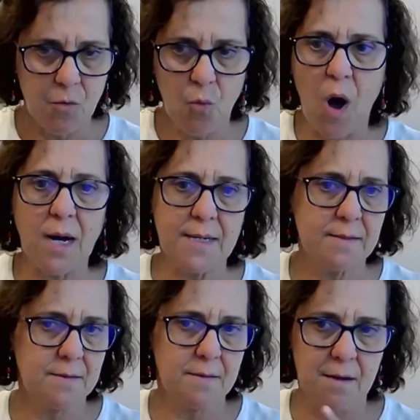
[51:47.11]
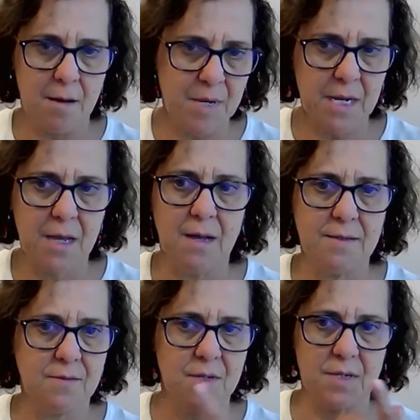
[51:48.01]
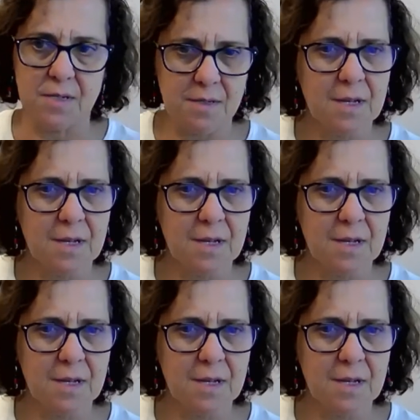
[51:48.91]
white Americans versus,